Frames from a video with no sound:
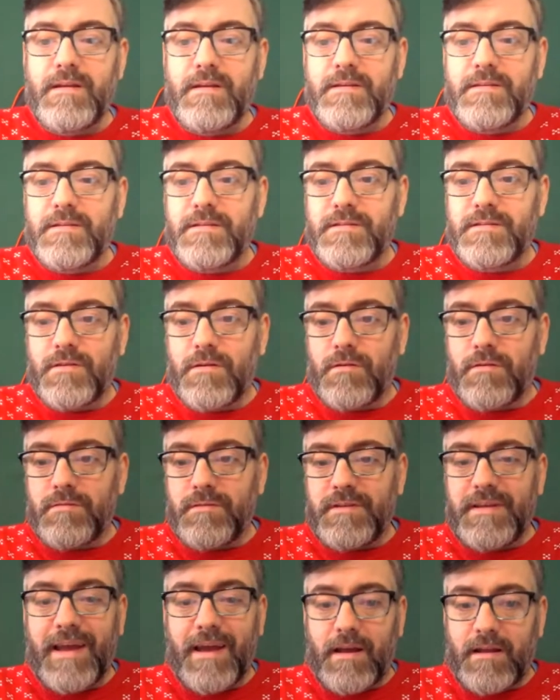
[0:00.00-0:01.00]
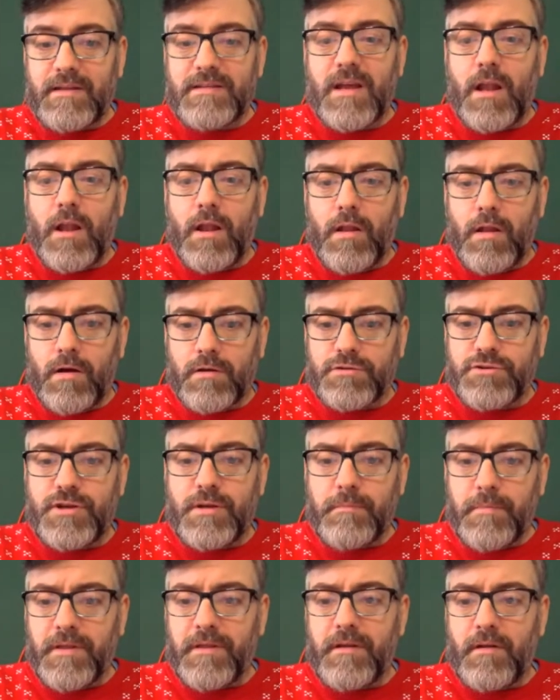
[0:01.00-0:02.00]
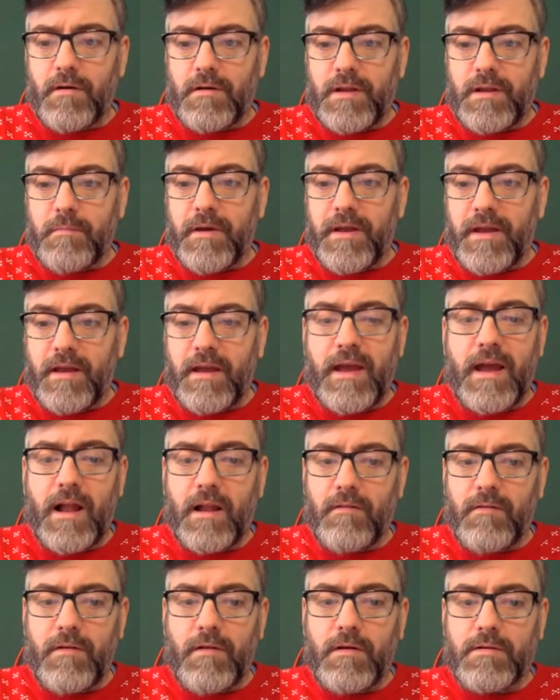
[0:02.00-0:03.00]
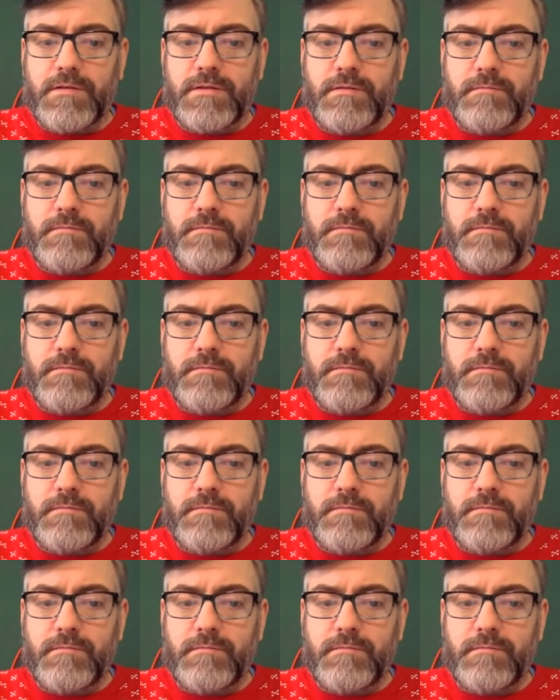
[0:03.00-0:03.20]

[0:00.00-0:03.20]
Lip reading: So, yeah, it's a lot cheaper than on eBay. Hell of a lot.